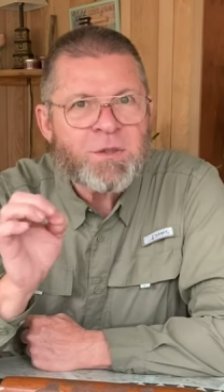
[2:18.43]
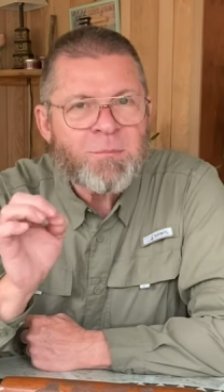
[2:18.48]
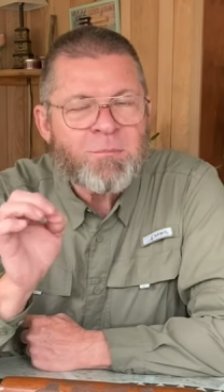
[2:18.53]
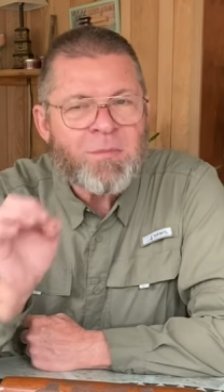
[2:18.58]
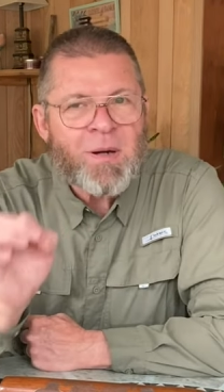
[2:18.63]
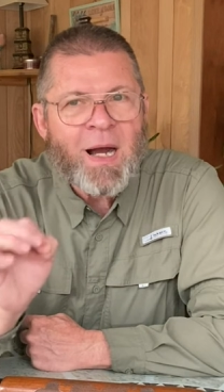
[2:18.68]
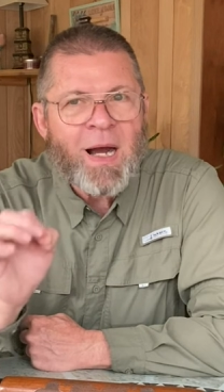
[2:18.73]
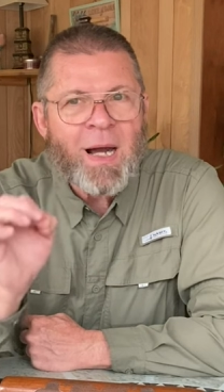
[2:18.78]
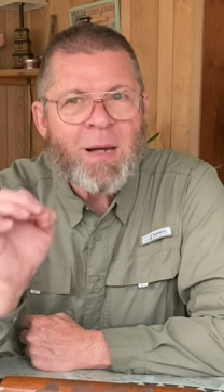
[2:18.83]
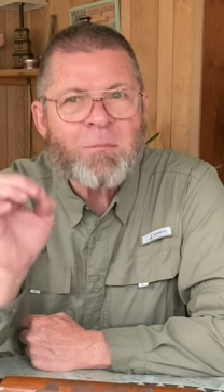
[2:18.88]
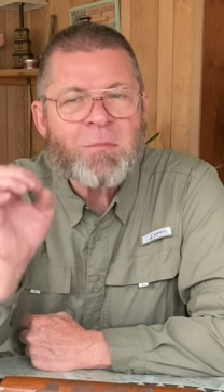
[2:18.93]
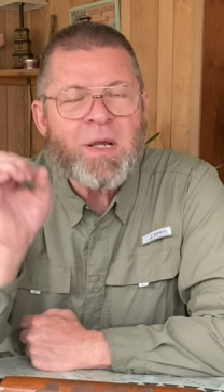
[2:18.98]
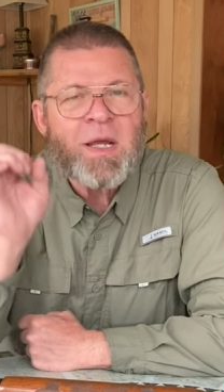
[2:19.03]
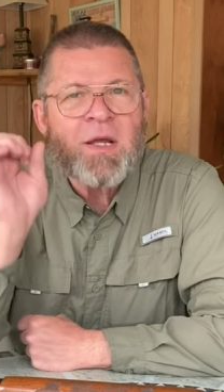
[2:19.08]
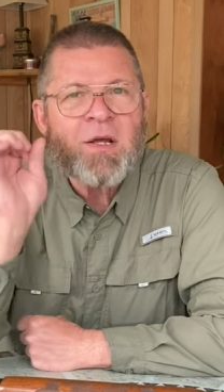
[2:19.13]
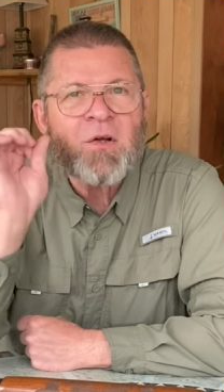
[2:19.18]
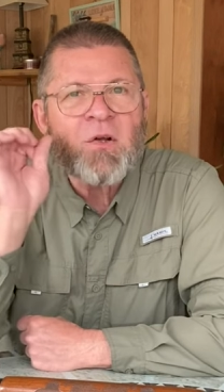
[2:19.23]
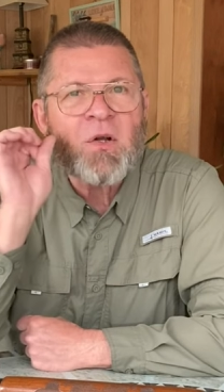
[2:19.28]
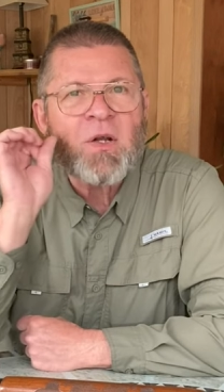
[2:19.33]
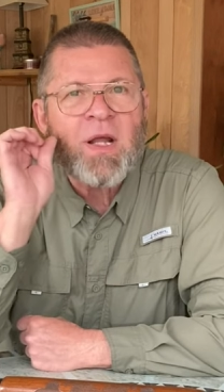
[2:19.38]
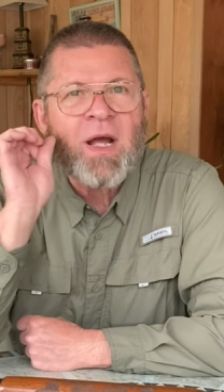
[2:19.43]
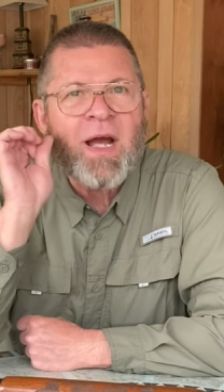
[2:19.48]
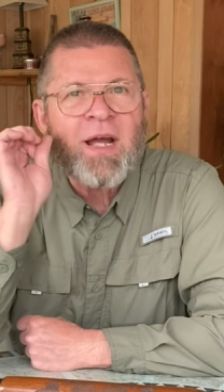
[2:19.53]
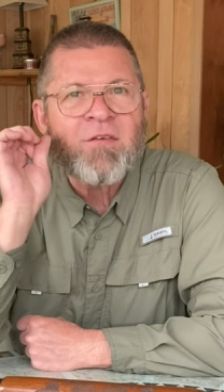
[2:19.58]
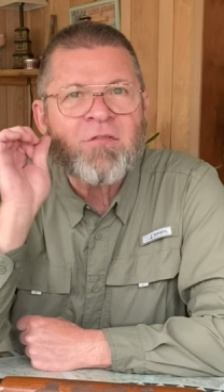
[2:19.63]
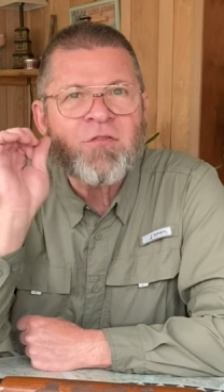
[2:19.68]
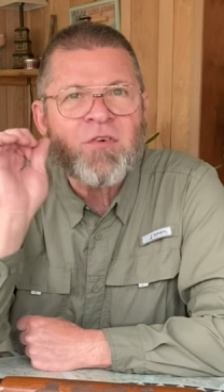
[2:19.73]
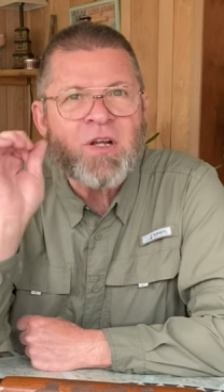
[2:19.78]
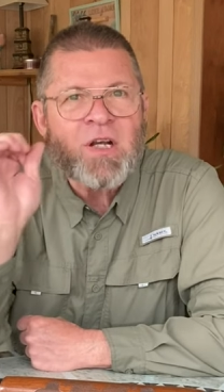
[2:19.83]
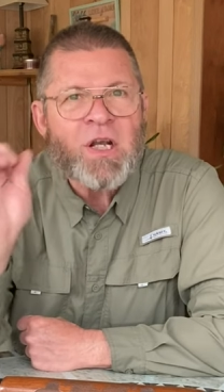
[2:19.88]
Bob killed a
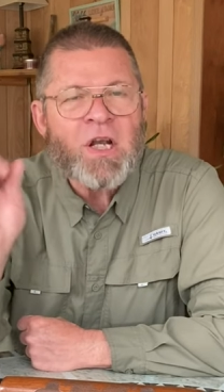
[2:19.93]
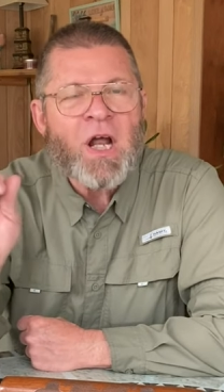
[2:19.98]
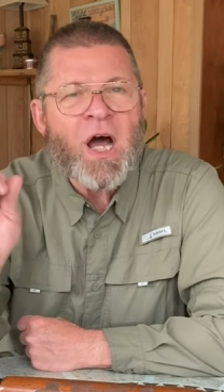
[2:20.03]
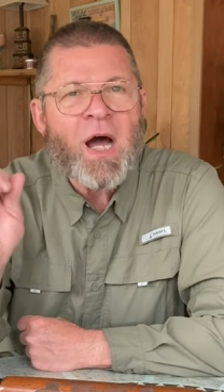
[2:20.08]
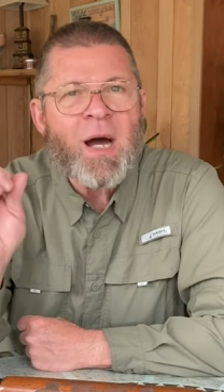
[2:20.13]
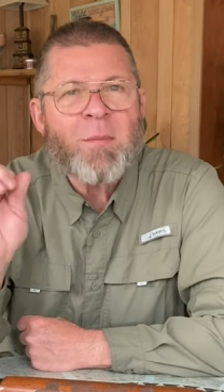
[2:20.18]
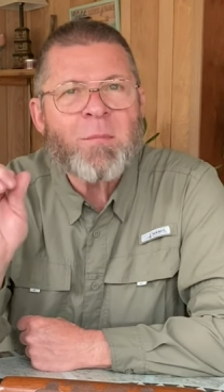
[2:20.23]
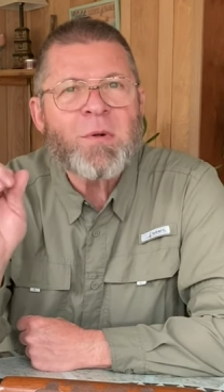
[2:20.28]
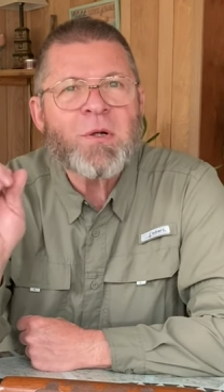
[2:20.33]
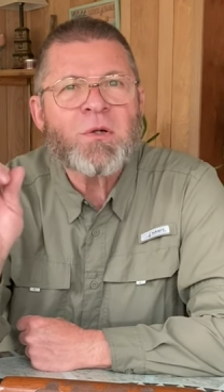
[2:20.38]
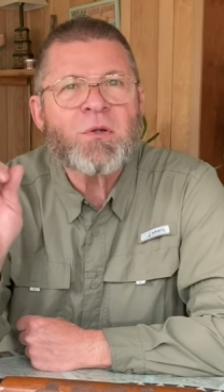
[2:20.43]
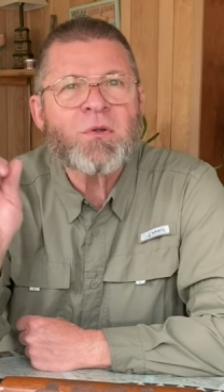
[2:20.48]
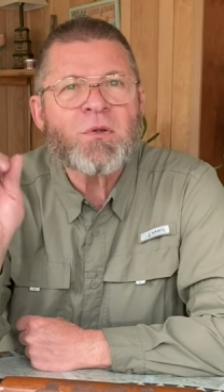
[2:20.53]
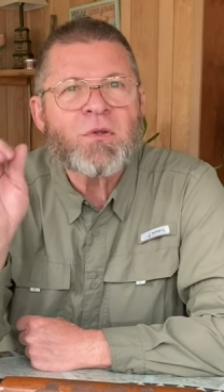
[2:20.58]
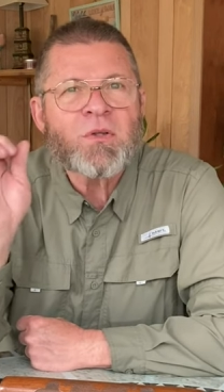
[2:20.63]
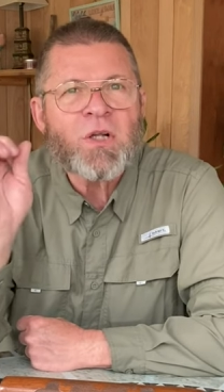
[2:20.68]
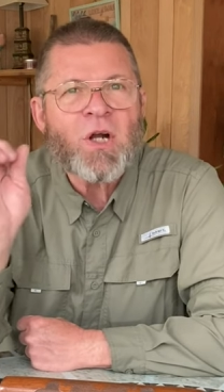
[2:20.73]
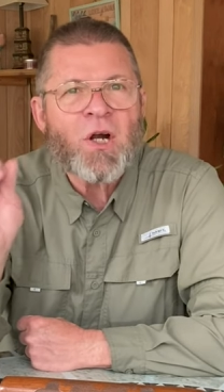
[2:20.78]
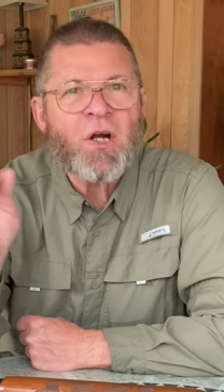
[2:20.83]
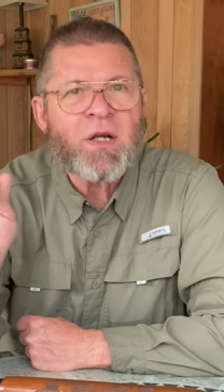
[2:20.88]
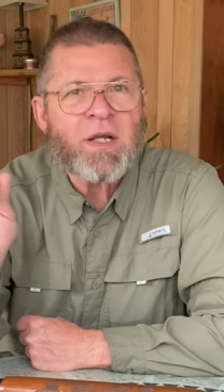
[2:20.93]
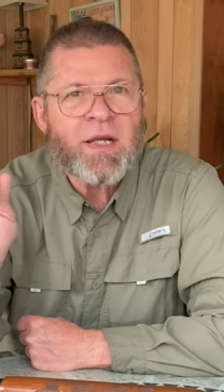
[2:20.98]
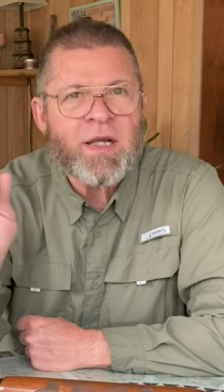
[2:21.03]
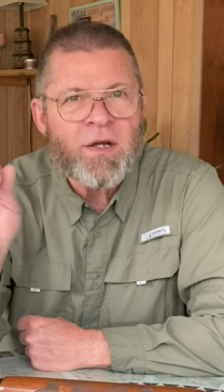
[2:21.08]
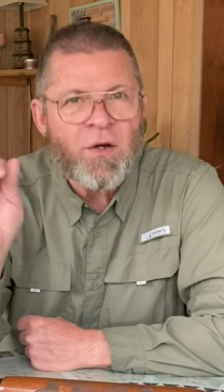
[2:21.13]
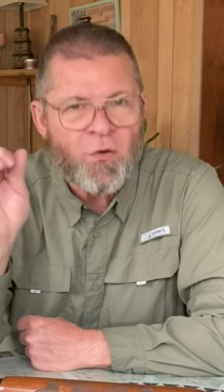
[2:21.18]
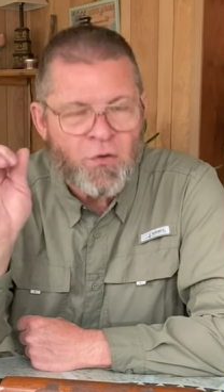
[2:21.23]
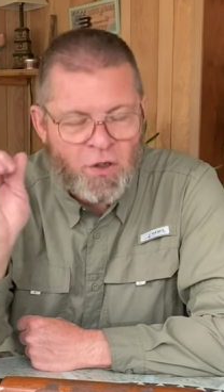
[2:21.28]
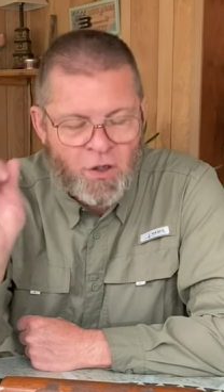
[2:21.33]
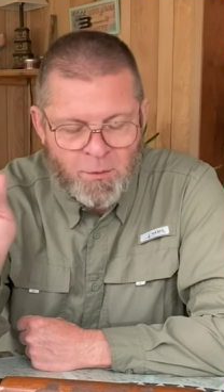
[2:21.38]
phenomenal turkey
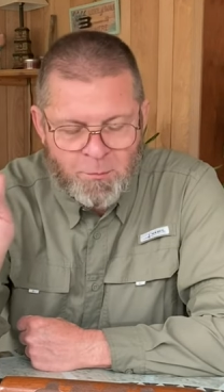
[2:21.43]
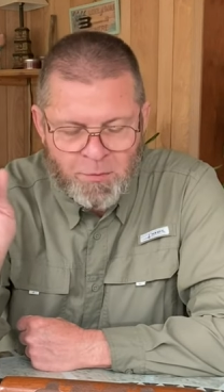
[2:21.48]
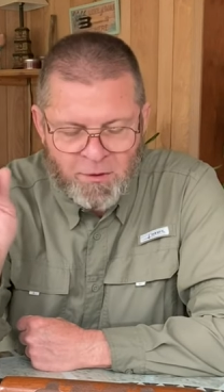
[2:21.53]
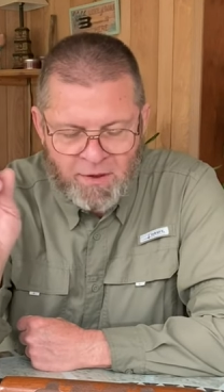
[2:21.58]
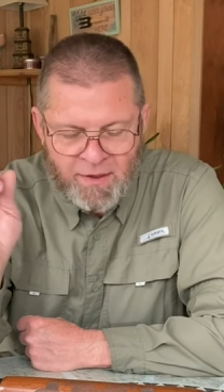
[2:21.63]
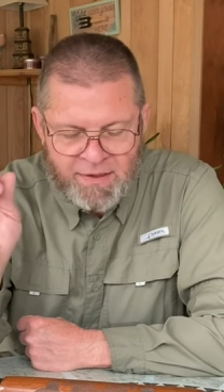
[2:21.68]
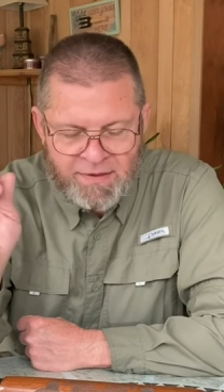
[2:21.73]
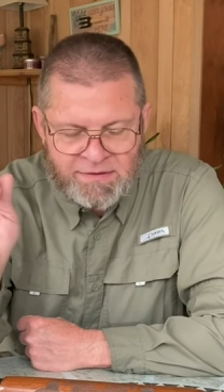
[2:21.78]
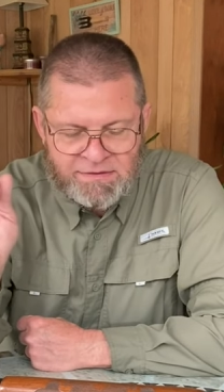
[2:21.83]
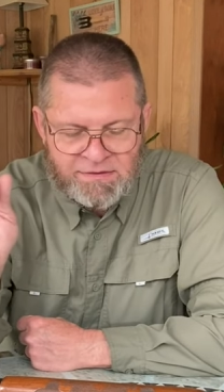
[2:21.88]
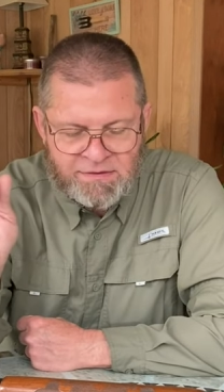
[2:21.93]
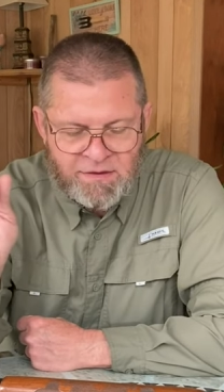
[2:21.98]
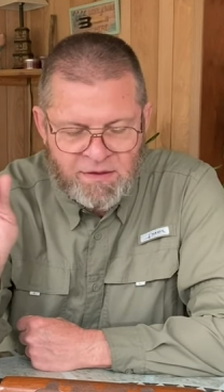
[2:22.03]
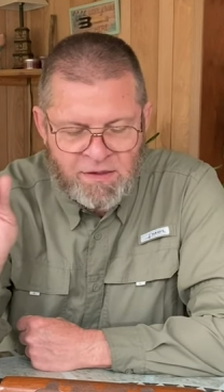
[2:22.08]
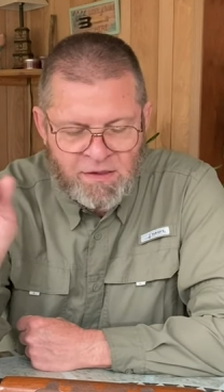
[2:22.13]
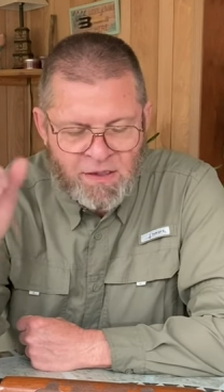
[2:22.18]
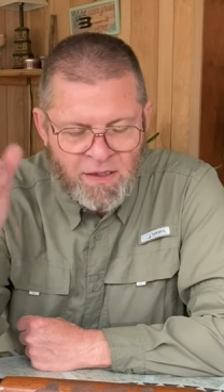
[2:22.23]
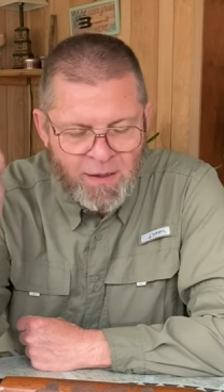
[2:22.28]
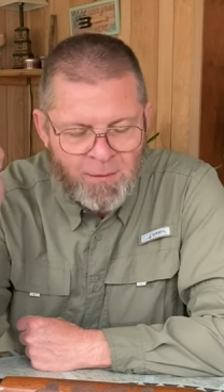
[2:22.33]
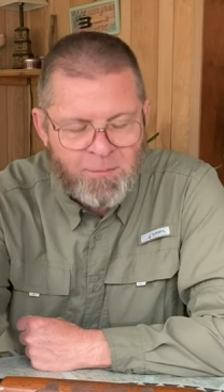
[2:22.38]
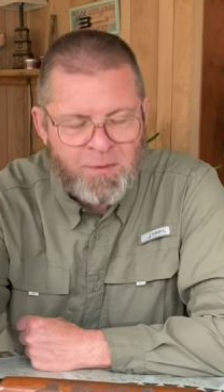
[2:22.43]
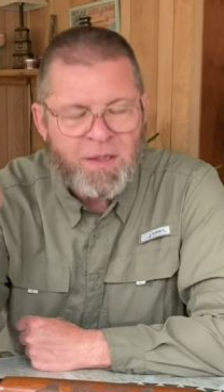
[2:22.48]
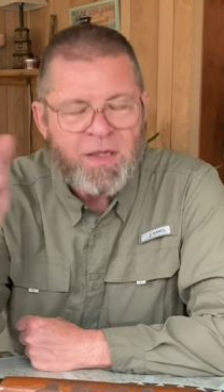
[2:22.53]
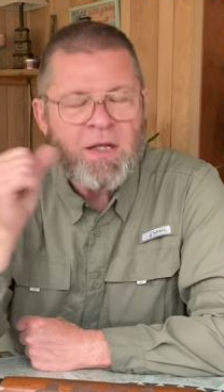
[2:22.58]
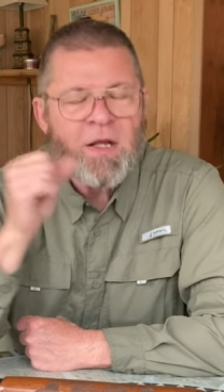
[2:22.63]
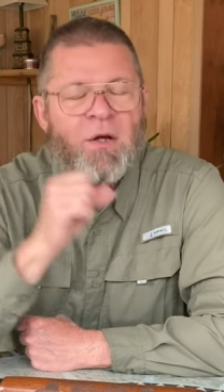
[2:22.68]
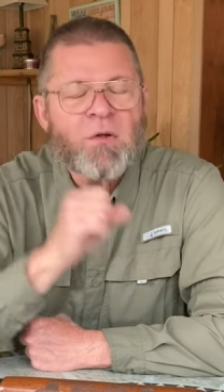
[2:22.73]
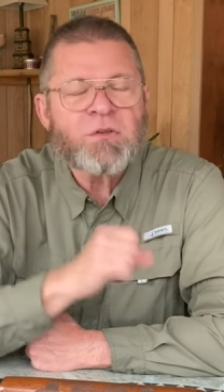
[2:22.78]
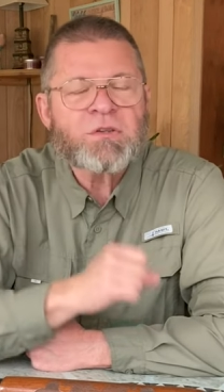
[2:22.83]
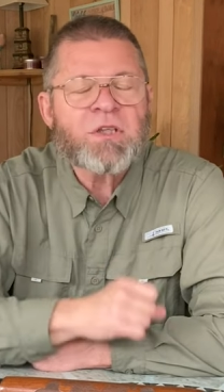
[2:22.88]
on our place up in
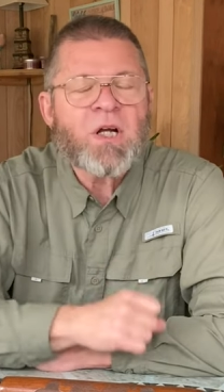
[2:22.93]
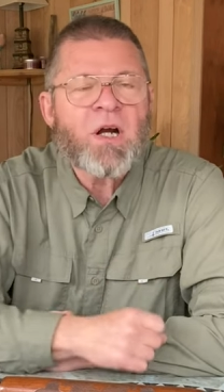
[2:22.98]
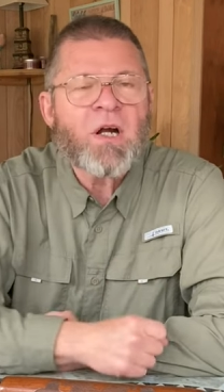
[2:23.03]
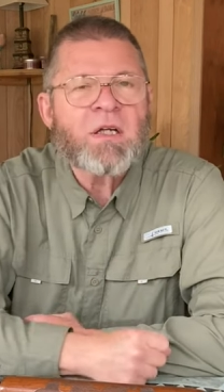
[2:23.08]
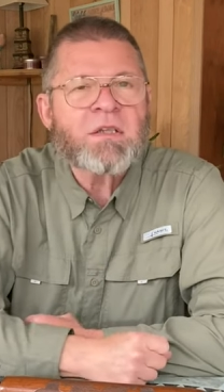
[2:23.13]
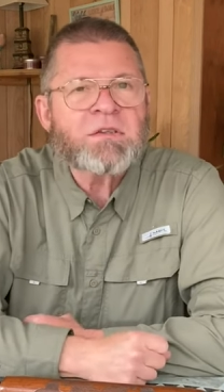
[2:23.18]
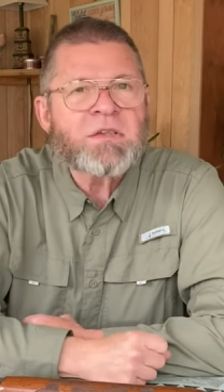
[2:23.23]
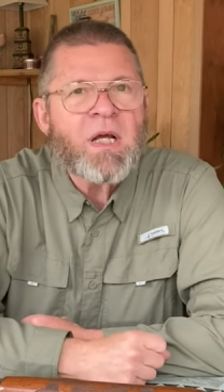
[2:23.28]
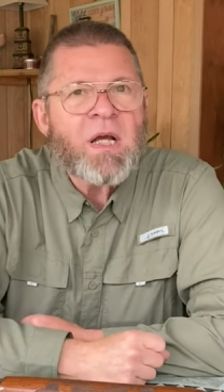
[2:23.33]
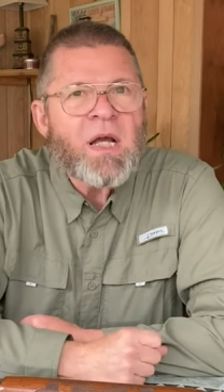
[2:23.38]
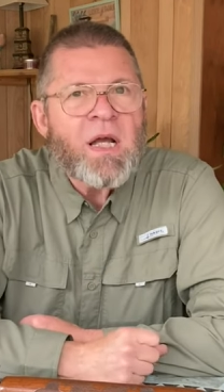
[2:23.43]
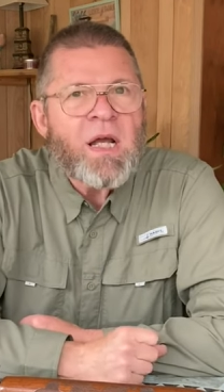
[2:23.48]
the Ozarks,